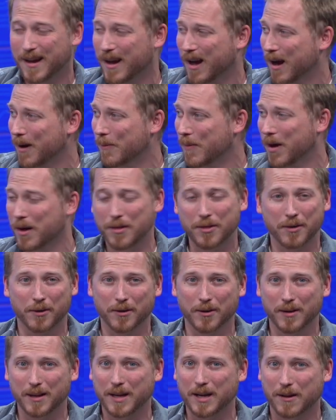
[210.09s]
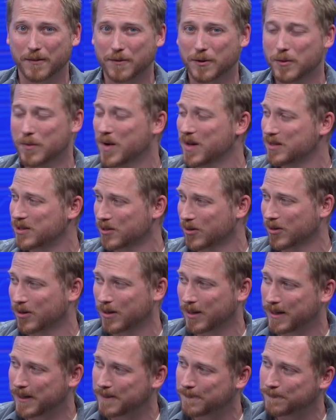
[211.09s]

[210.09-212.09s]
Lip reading: a few months early,